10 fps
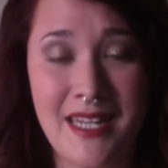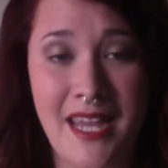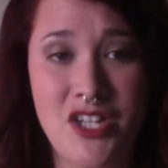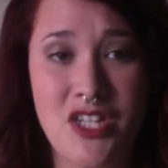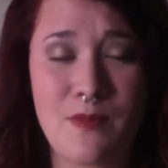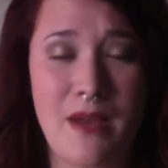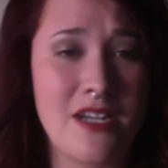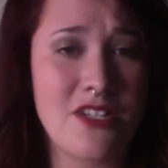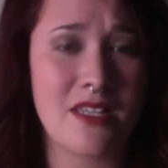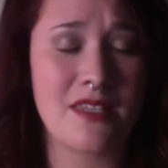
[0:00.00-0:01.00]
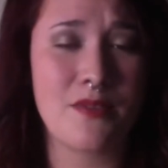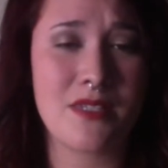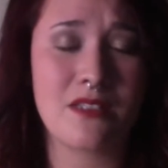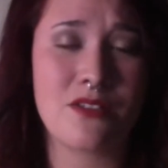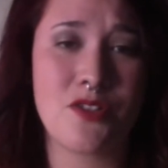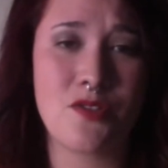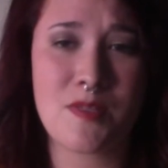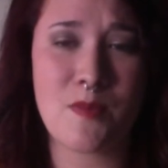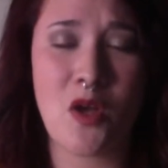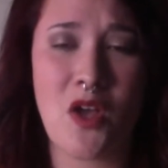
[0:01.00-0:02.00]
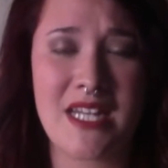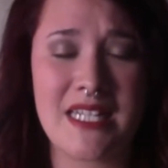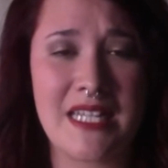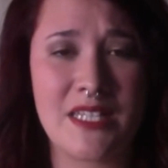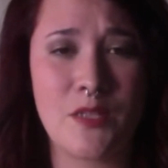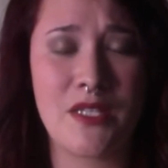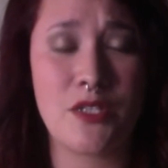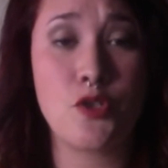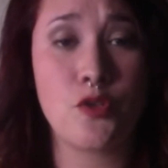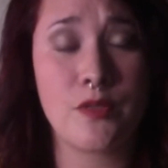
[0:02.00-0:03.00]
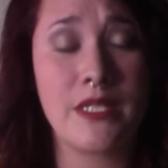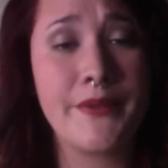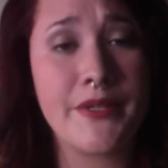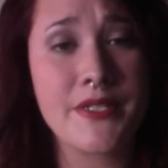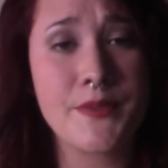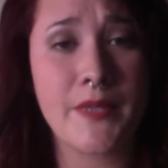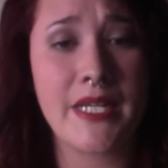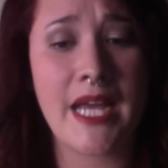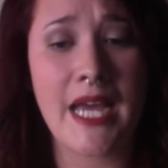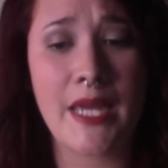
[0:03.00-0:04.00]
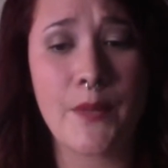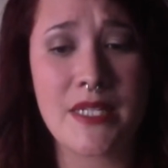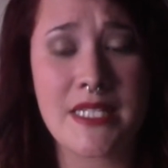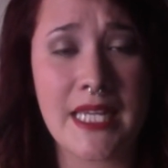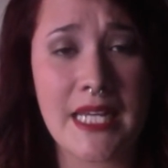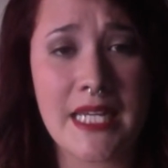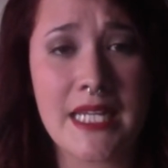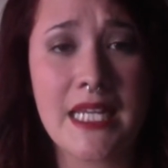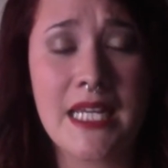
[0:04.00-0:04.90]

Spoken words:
gauges, but I just thought that was a little too small. I didn't like the way the jewelry looked when I went to get it.